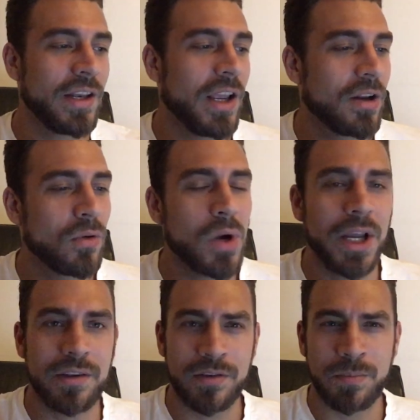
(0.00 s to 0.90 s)
Dana
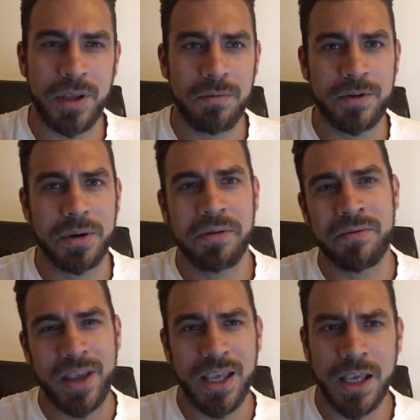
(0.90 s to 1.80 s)
White is being very
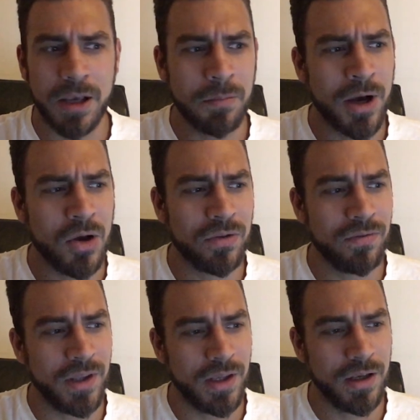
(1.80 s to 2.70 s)
vague
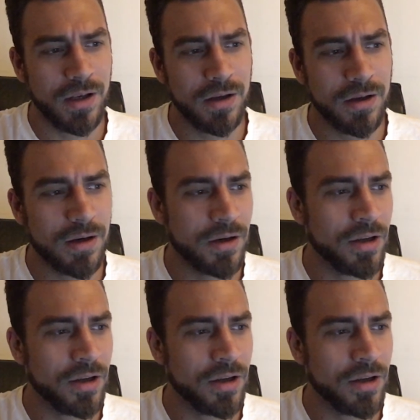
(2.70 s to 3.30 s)
about the,